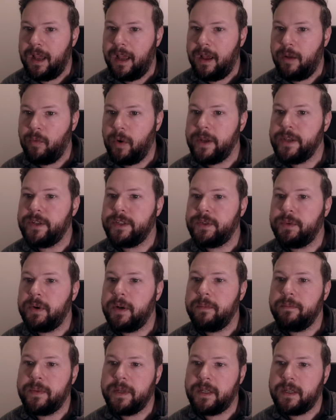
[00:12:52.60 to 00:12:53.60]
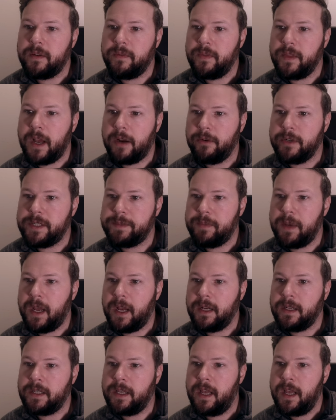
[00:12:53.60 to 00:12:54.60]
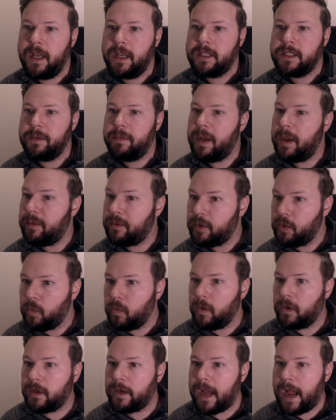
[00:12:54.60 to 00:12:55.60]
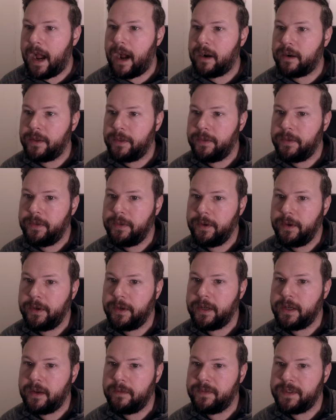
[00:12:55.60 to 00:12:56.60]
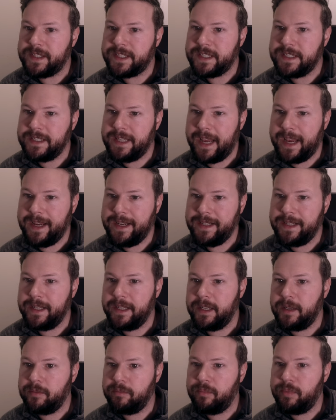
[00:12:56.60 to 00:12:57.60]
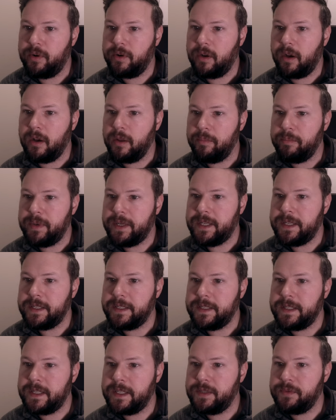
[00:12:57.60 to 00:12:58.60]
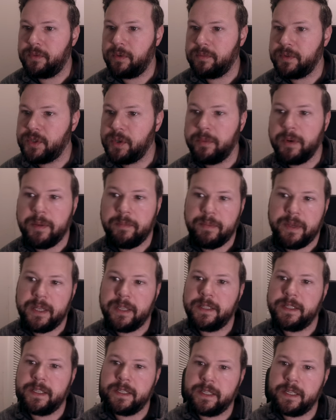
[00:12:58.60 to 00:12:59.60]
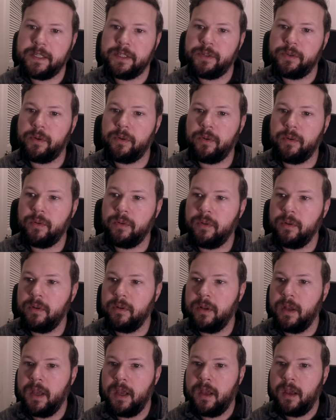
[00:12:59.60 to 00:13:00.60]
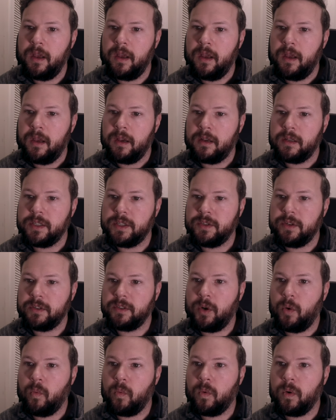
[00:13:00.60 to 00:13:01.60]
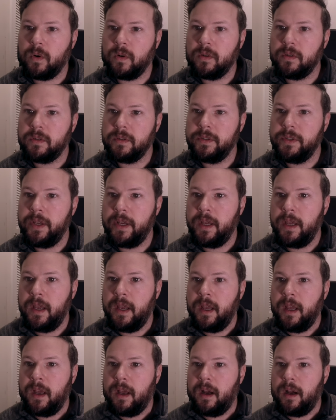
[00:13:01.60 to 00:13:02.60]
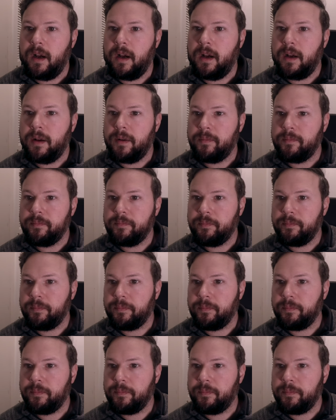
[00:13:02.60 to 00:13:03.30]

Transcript: And what use would it be if in that respect to be able to work out a theory of the state and put all pieces from so many pieces into a whole, construct a world, um,